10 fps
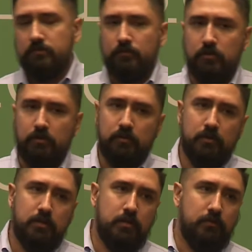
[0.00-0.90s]
for
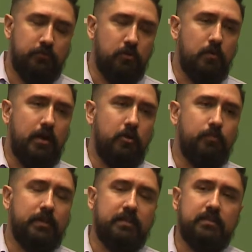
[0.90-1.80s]
a while,
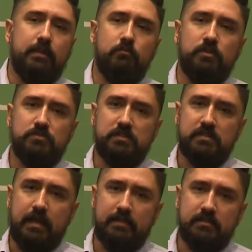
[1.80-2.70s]
but the thing was
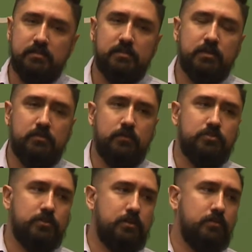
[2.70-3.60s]
that sentiment
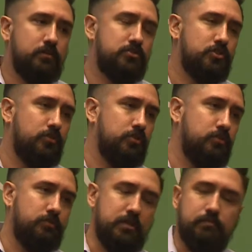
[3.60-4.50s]
conversion can only show
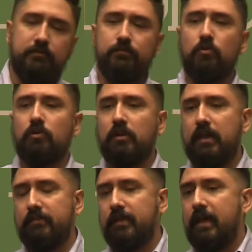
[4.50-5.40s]
you the before
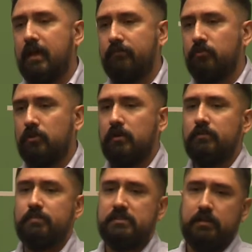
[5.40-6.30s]
and the after of
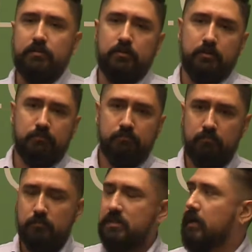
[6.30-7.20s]
a particular
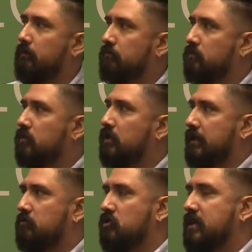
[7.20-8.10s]
time. Like,
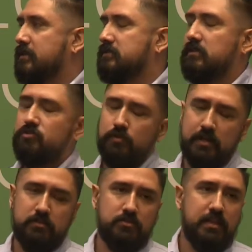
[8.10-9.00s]
you can't see
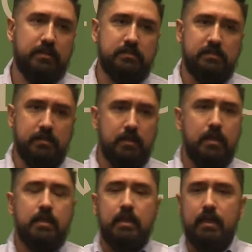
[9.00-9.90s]
trends, you can't see
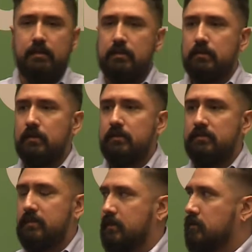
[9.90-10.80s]

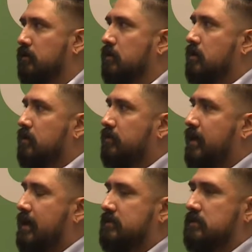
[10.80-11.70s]
anything
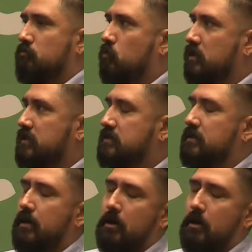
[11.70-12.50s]
that was,